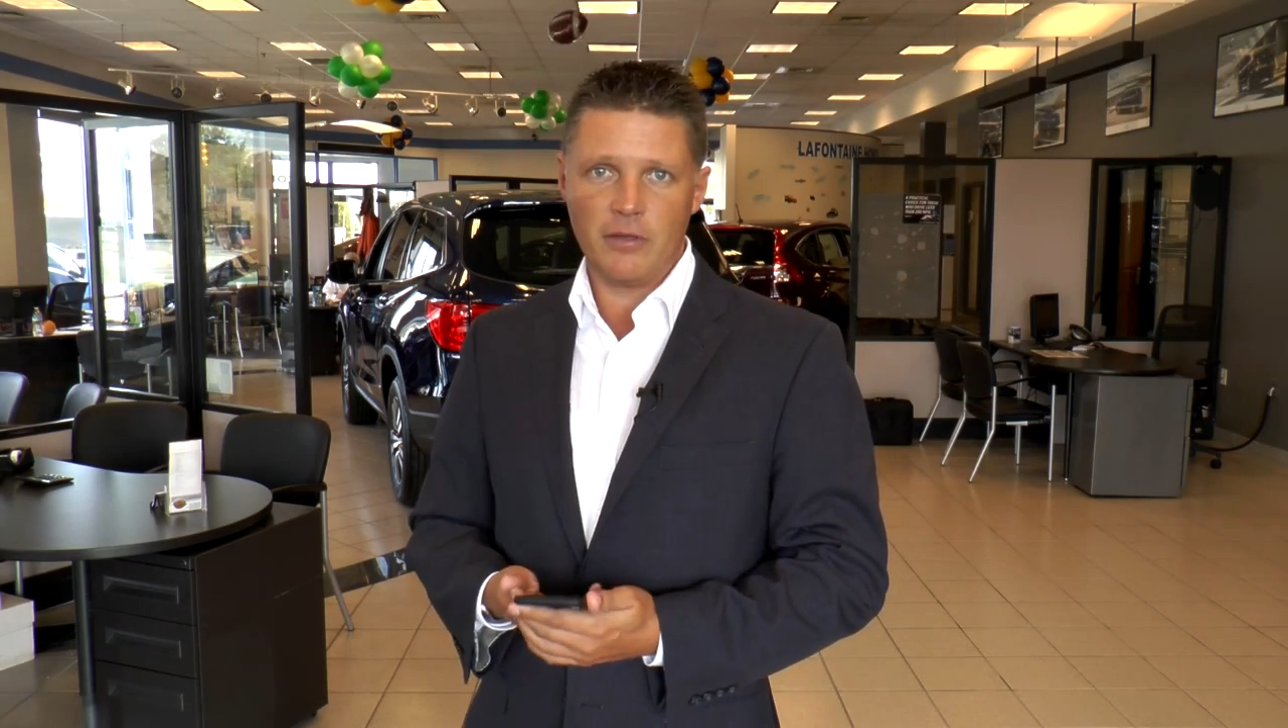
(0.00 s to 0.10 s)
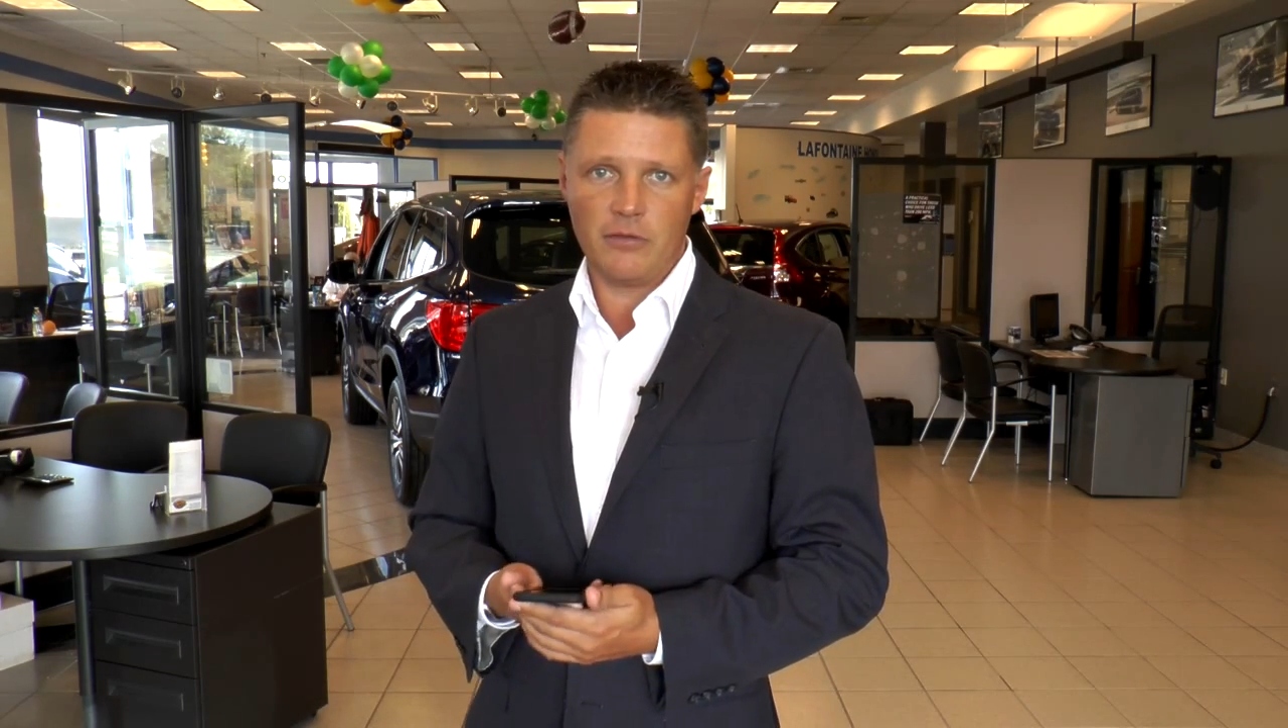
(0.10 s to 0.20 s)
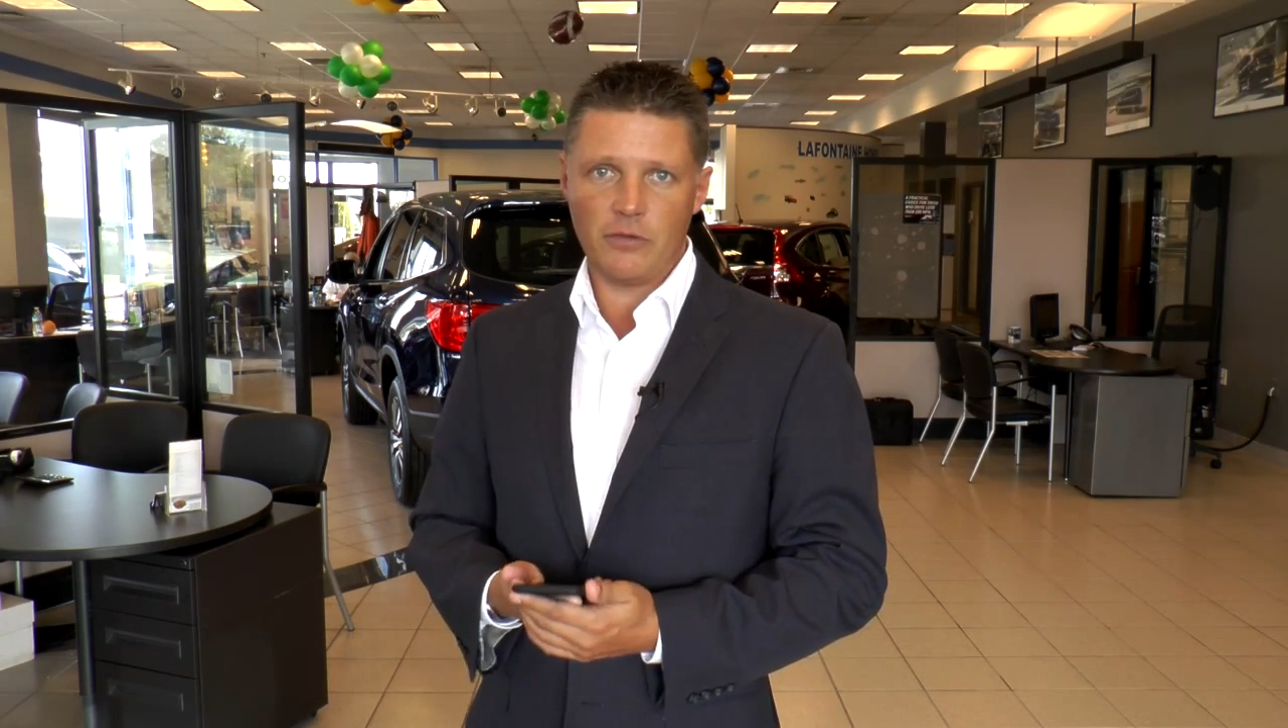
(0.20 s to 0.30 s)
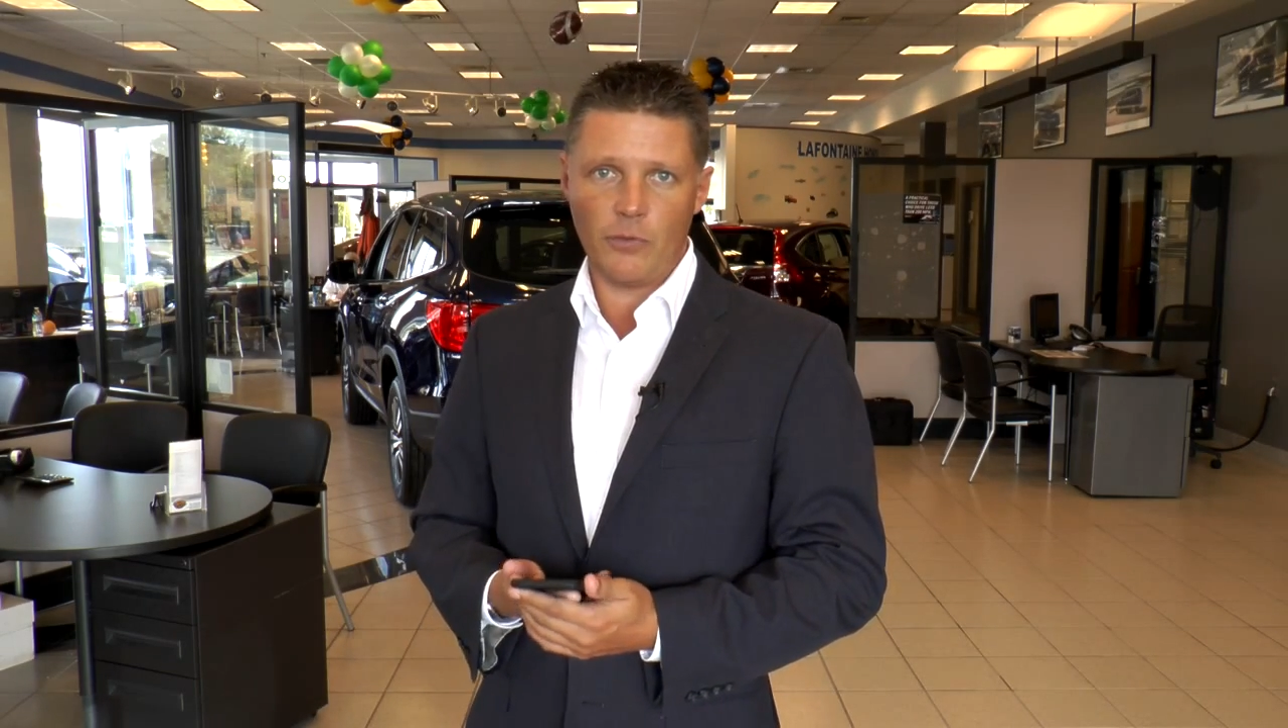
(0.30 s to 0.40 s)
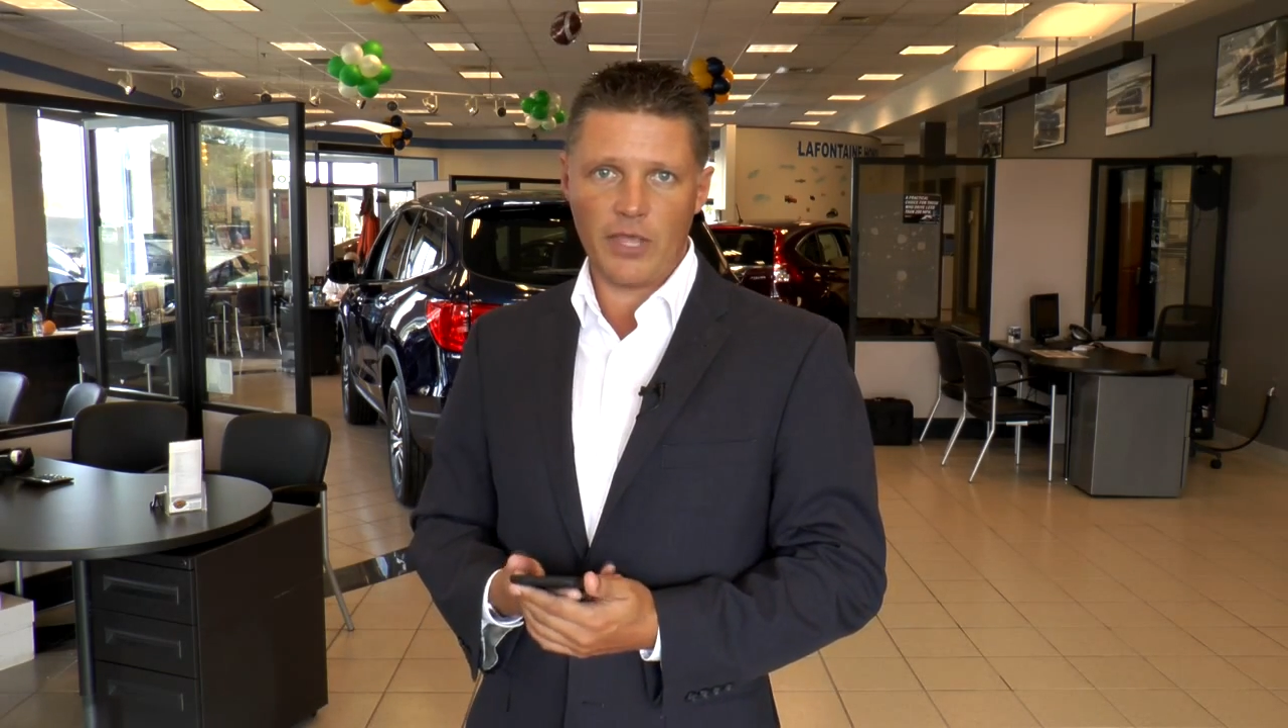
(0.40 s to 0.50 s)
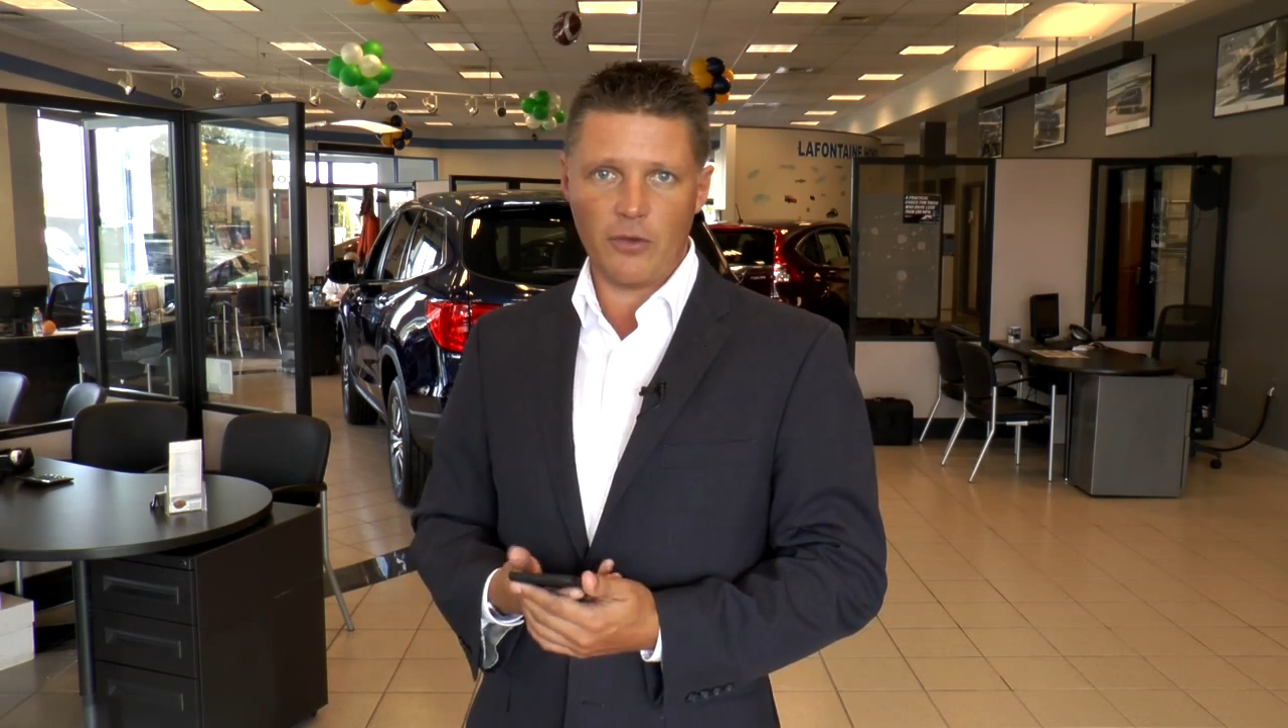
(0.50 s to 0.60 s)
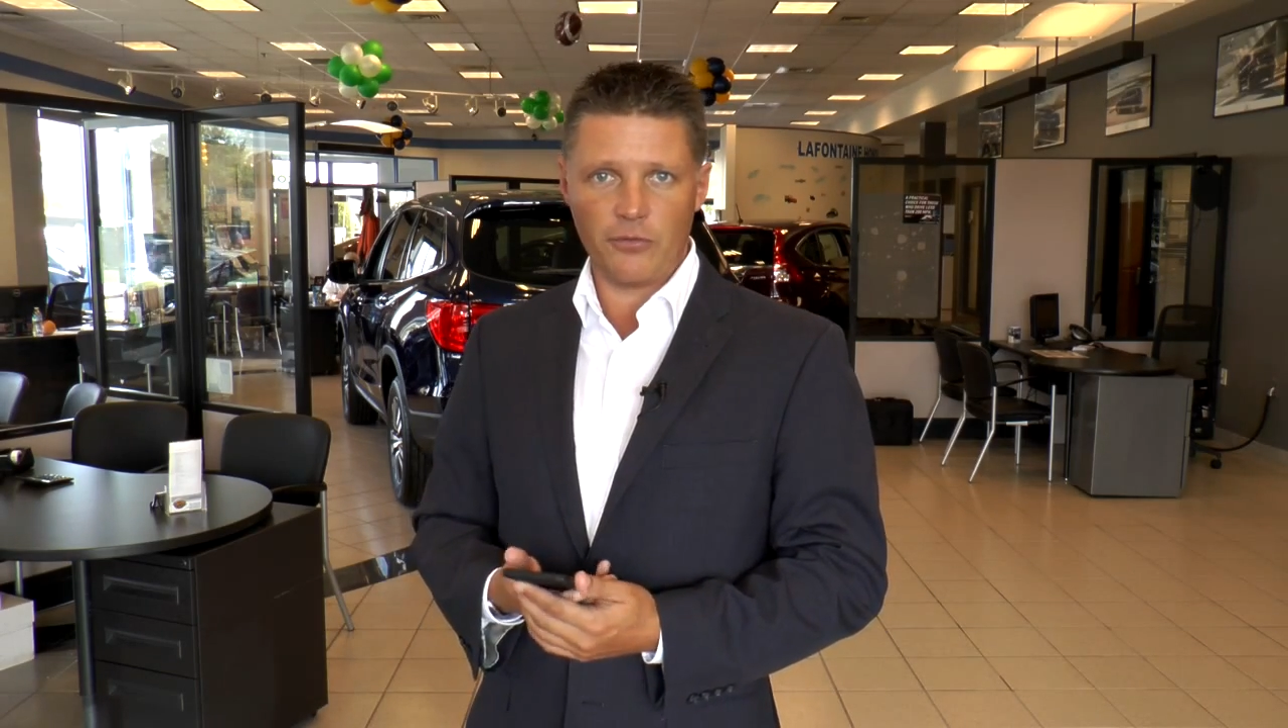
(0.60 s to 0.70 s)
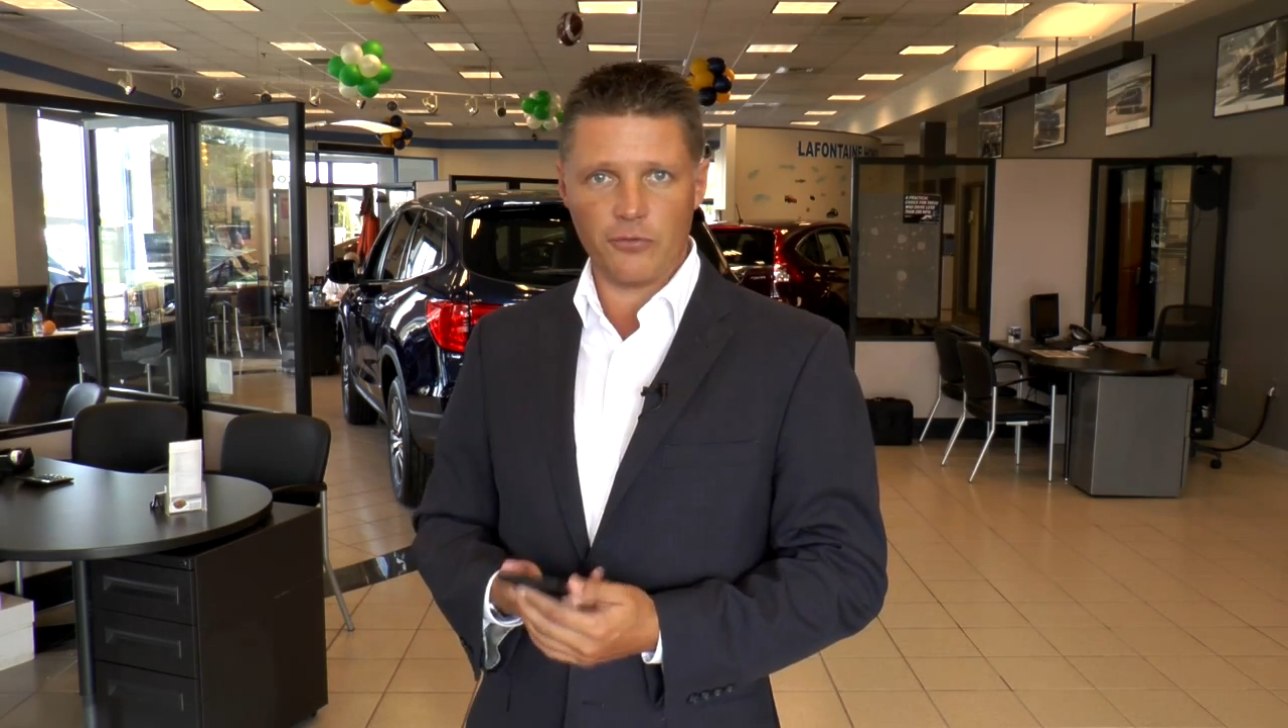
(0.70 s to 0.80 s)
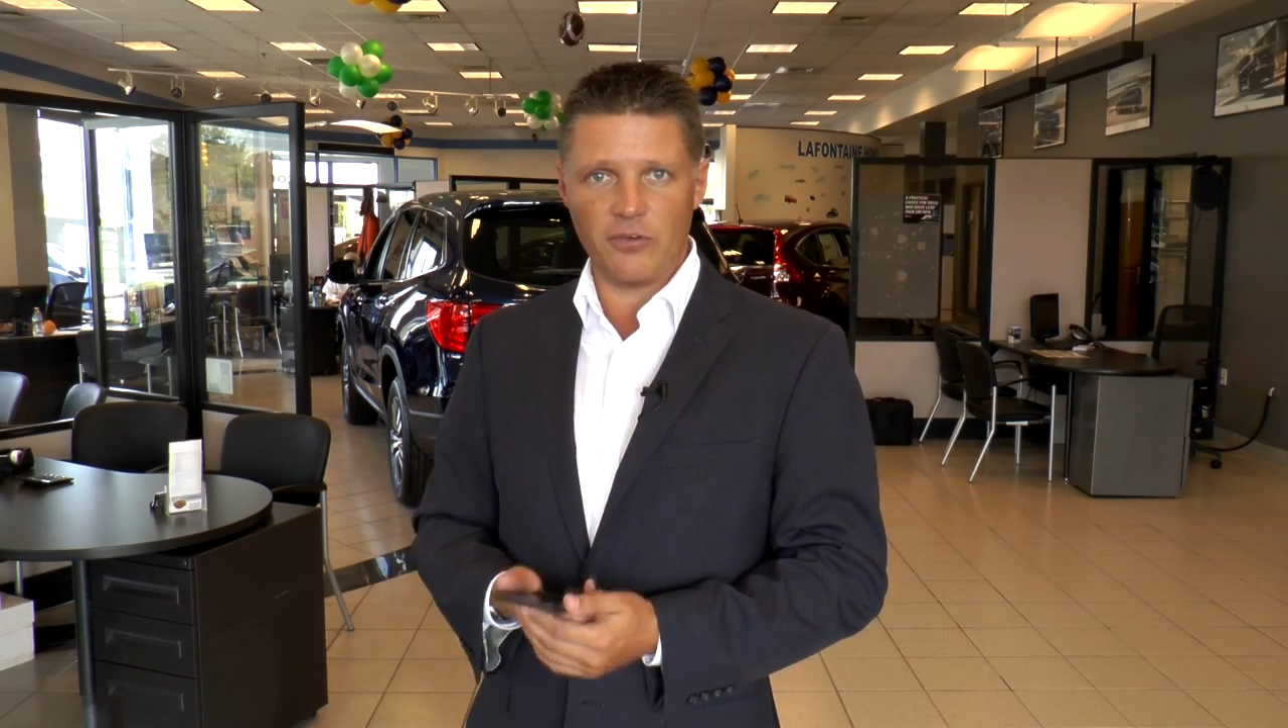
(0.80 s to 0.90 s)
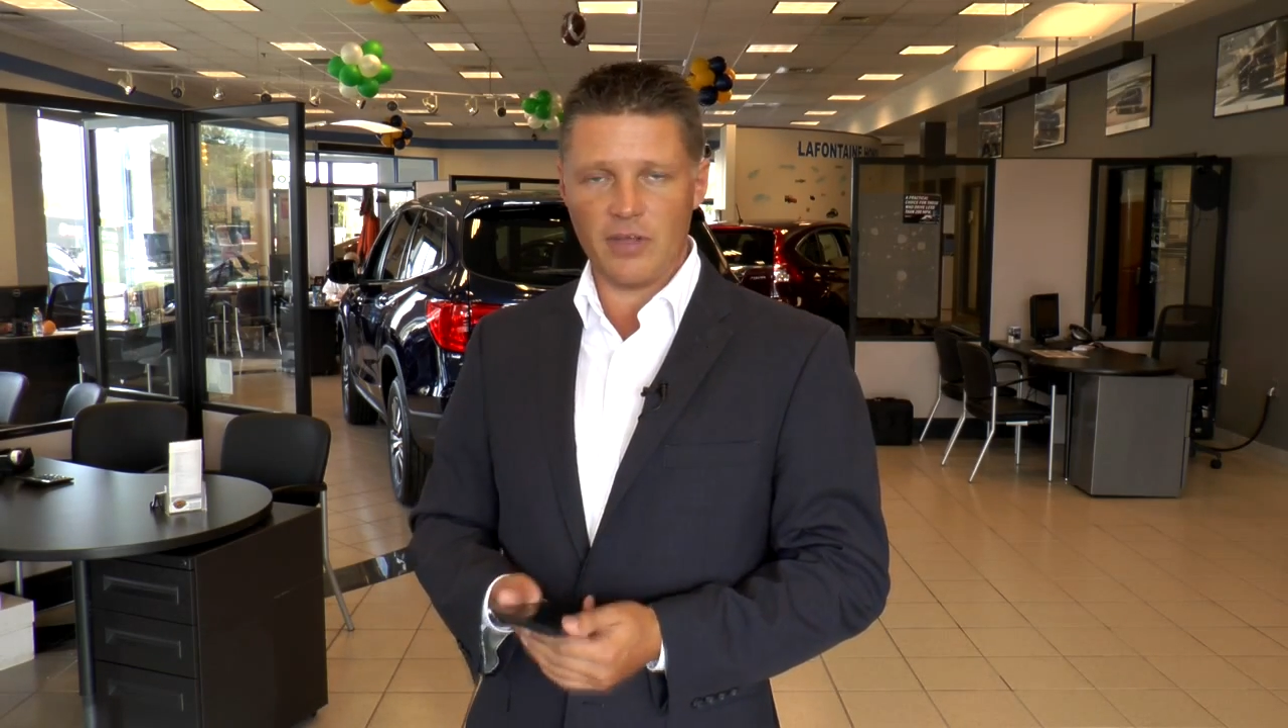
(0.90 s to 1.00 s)
So we can go
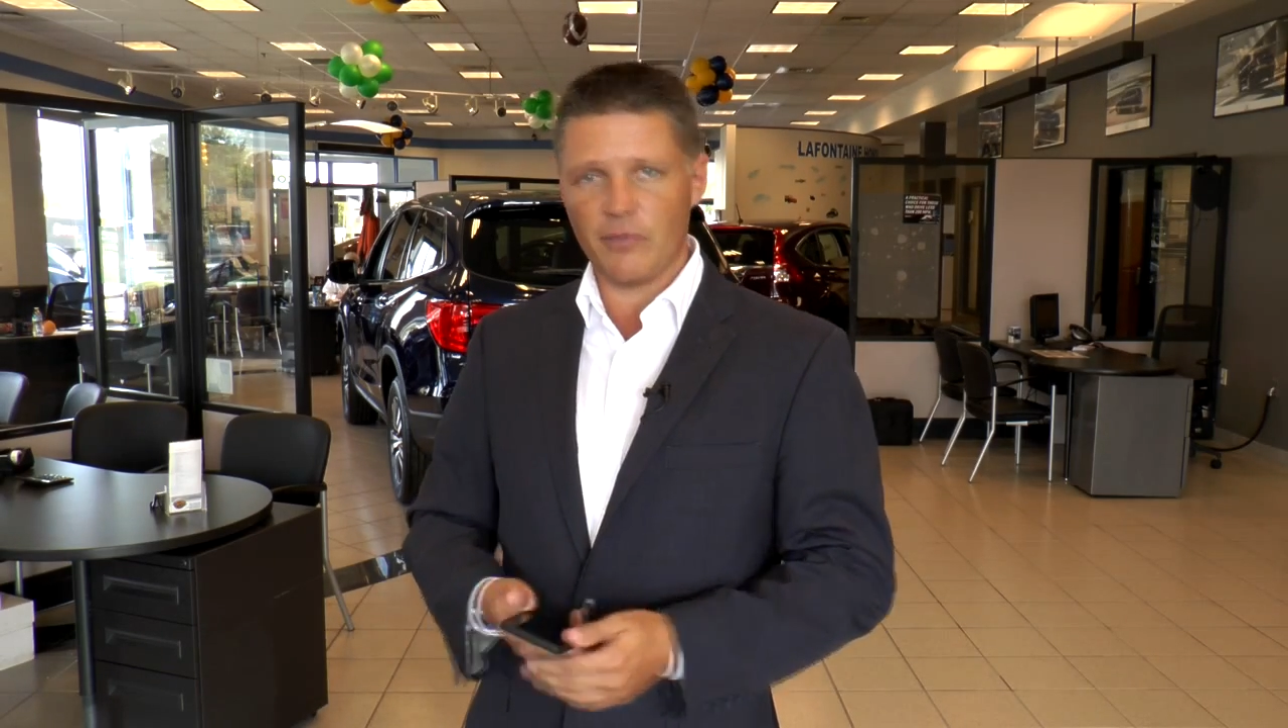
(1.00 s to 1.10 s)
through and